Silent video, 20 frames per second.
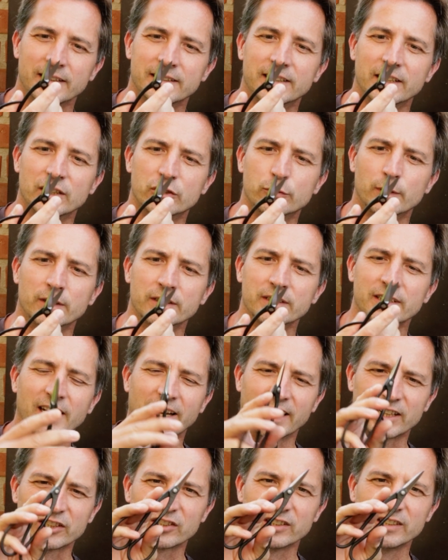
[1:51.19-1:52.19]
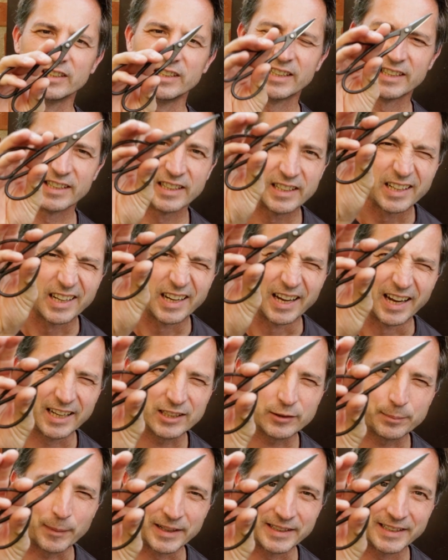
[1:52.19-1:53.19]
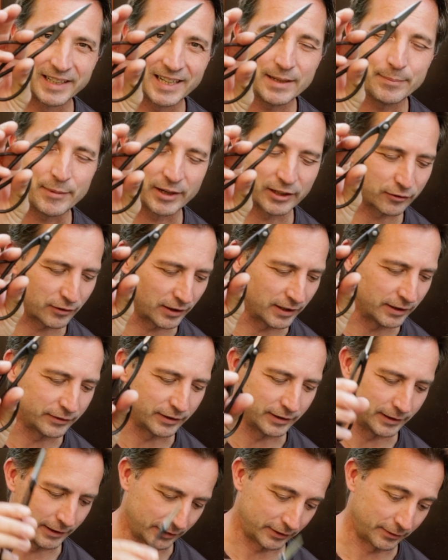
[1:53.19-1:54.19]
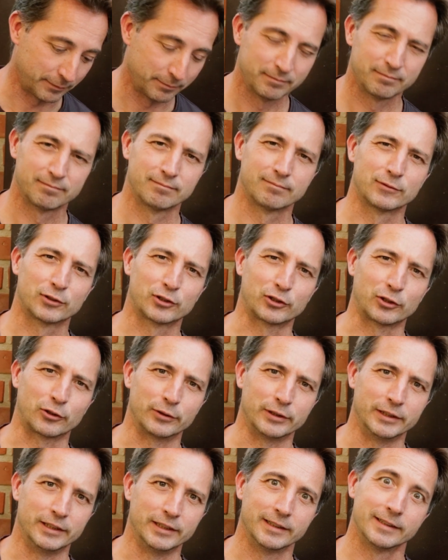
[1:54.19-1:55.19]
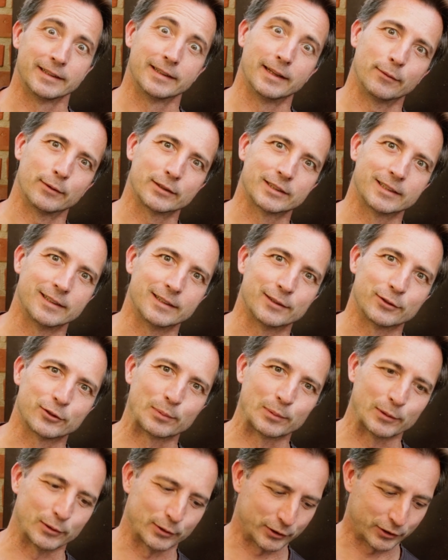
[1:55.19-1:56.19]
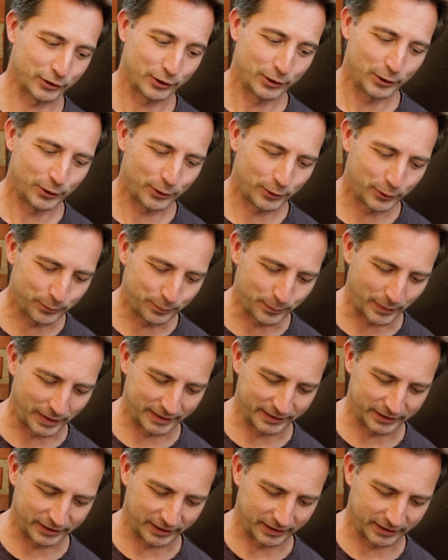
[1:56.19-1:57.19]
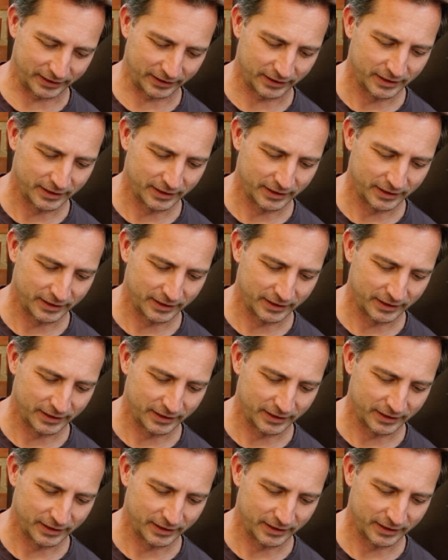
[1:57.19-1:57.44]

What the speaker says: This one actually has my name engraved in it. Sorry, that was a little splurge on my side.